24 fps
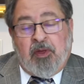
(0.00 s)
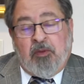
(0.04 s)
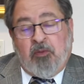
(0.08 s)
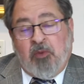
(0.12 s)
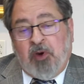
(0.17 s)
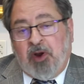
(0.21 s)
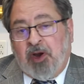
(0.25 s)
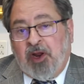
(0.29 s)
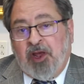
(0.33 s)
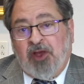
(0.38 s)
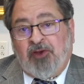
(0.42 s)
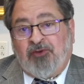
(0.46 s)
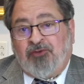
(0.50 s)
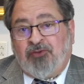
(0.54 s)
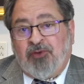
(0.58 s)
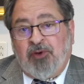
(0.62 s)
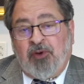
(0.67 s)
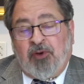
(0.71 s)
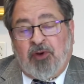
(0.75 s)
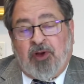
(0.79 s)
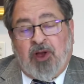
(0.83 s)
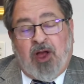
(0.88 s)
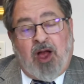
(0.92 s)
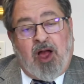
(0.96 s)
When
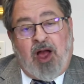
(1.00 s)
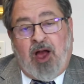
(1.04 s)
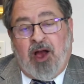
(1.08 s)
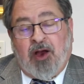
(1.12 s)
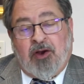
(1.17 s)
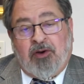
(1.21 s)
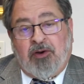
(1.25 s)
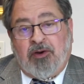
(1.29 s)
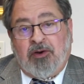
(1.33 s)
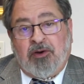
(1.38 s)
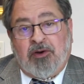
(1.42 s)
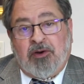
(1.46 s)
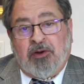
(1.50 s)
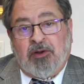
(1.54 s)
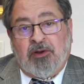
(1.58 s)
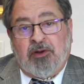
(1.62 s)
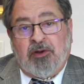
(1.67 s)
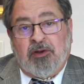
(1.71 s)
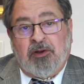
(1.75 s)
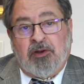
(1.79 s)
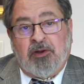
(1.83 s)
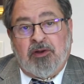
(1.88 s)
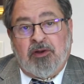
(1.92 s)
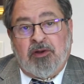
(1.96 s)
Israel conquered
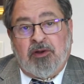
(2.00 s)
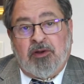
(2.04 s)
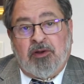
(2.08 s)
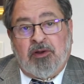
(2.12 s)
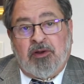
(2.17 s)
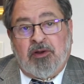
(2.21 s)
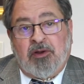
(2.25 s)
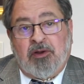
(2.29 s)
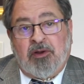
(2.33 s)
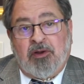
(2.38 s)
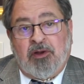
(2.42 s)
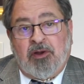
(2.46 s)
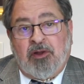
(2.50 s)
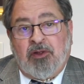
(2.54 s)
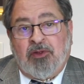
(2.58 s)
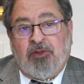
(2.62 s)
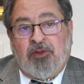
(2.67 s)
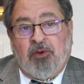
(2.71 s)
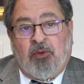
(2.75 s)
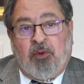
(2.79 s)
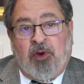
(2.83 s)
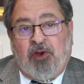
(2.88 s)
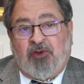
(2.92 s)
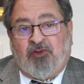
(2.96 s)

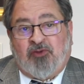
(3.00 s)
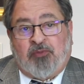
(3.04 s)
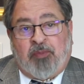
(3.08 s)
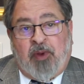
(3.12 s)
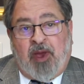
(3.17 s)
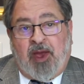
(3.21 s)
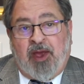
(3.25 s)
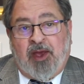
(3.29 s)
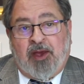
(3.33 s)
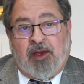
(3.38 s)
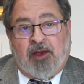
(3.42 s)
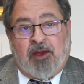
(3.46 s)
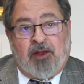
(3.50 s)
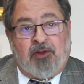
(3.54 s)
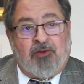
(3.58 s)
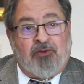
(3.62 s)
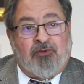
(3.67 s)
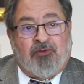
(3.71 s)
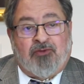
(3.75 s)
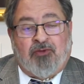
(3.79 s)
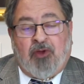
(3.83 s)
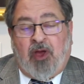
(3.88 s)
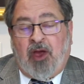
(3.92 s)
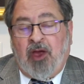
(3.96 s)
the West Bank and
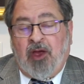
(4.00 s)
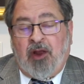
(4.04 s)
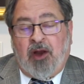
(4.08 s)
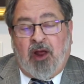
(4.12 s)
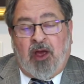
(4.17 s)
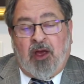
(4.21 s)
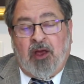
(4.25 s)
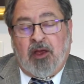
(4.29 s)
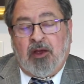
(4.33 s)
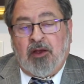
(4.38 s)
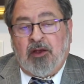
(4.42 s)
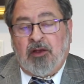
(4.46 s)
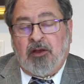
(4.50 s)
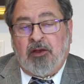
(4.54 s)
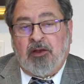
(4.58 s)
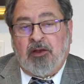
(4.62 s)
Sinai